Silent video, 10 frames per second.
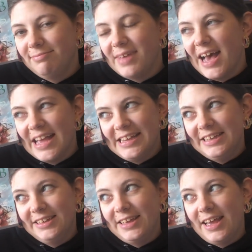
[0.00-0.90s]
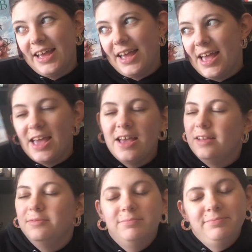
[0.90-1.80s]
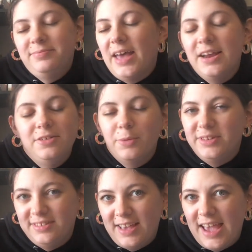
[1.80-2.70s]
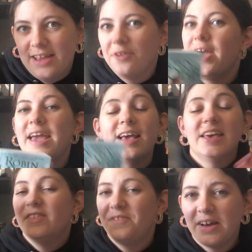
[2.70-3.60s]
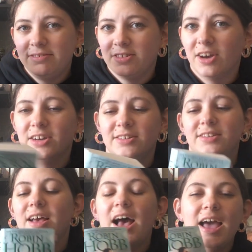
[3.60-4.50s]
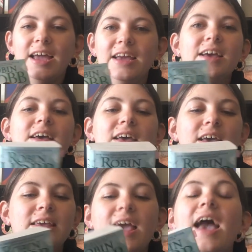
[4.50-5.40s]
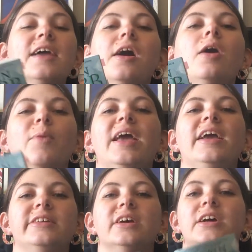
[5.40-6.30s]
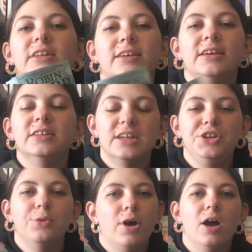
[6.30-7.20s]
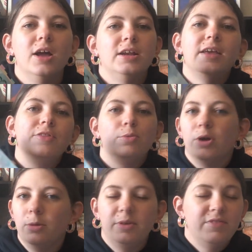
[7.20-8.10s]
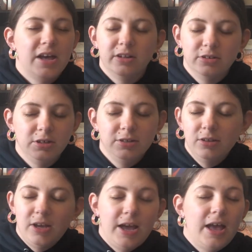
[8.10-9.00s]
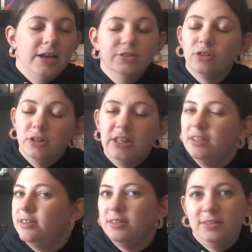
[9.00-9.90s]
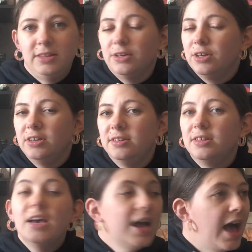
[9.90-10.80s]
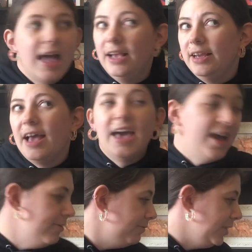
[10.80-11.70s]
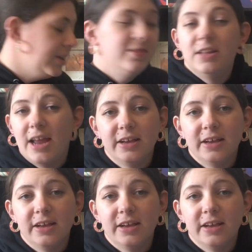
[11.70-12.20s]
I don't know what to say, okay? I gave it 5 stars. I cannot wait to continue on in the realm of the Elderlings series. I have freaking the